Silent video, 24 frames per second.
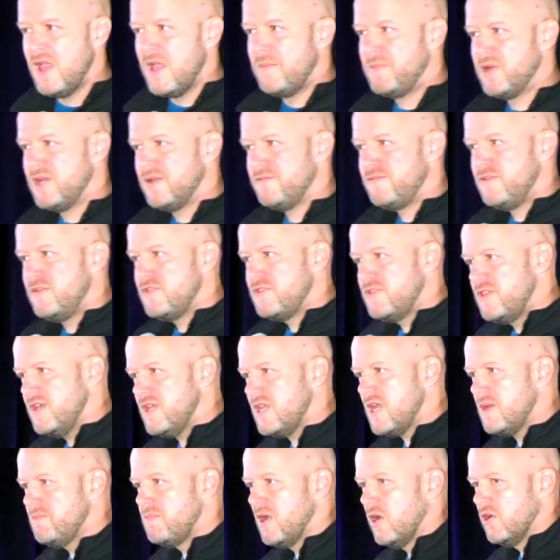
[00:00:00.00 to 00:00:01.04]
But if you
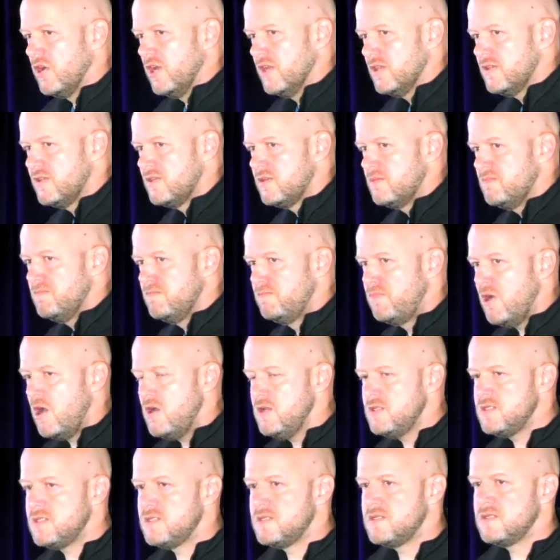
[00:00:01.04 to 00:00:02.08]
think about it,
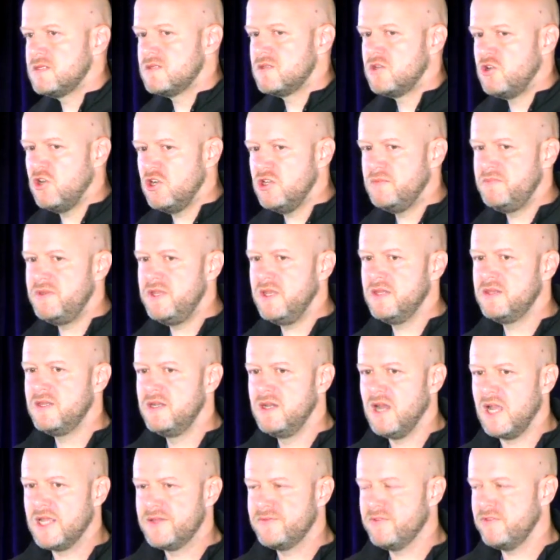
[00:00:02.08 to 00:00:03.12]
bots could be a
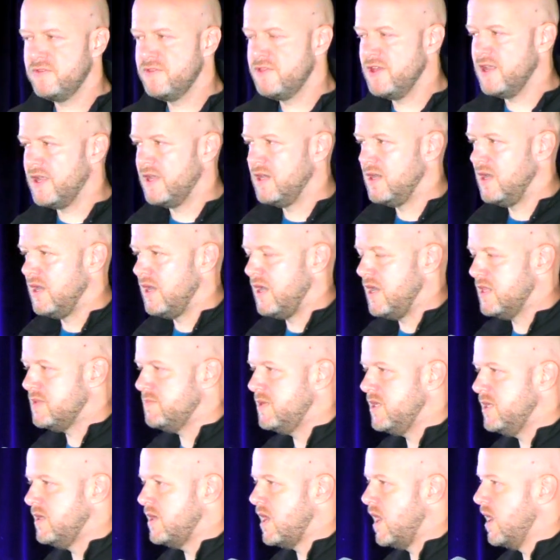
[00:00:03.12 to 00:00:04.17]
delightful thing. And let
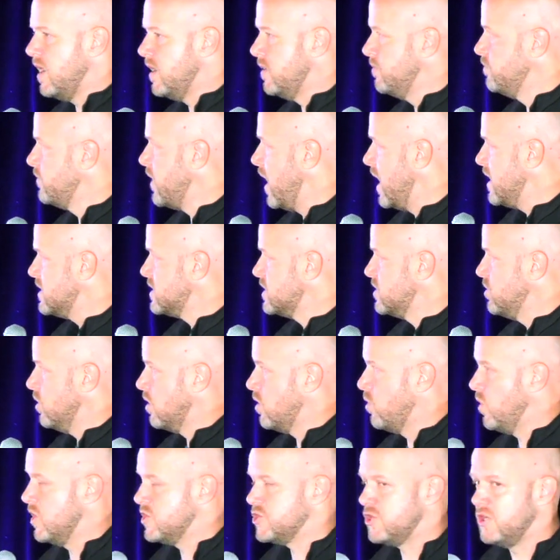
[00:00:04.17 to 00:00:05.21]
me ask you a
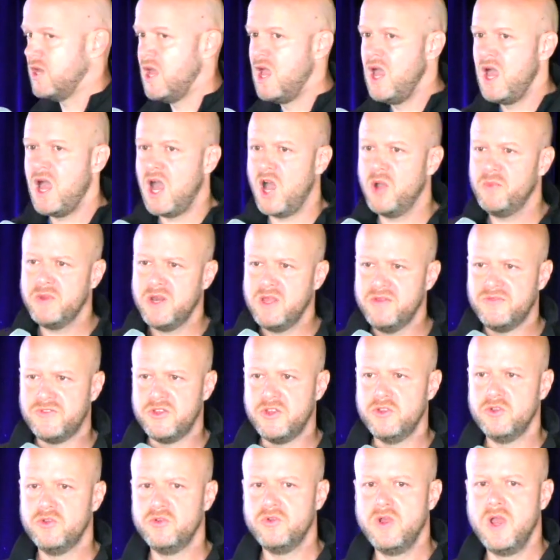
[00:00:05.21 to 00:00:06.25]
question. How many of
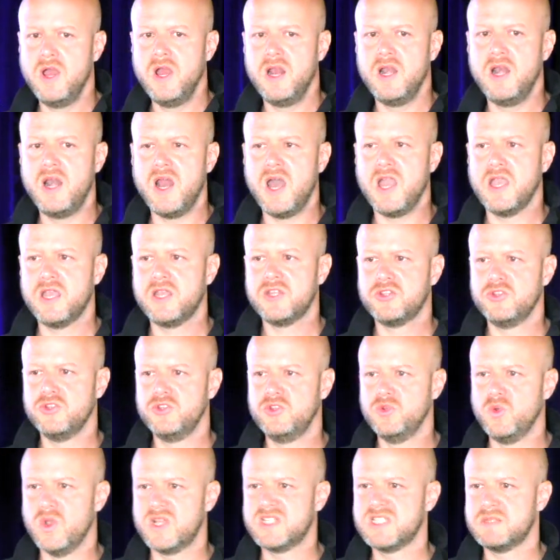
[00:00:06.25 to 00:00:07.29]
you like to
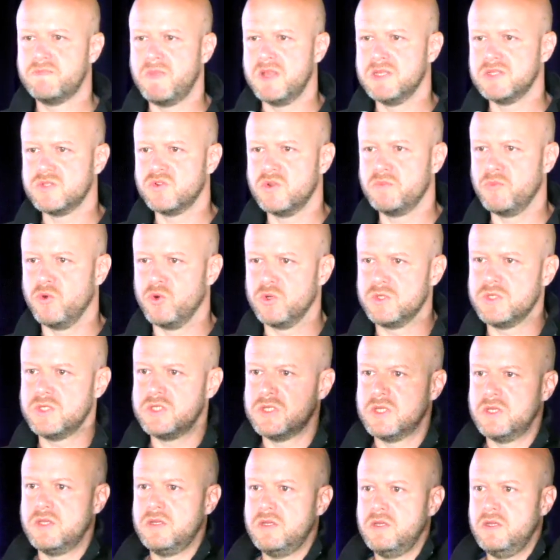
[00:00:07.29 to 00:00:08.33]
do expense
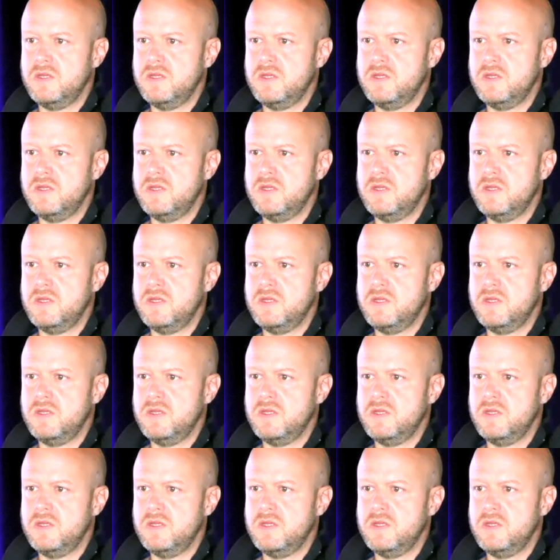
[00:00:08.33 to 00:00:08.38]
reports?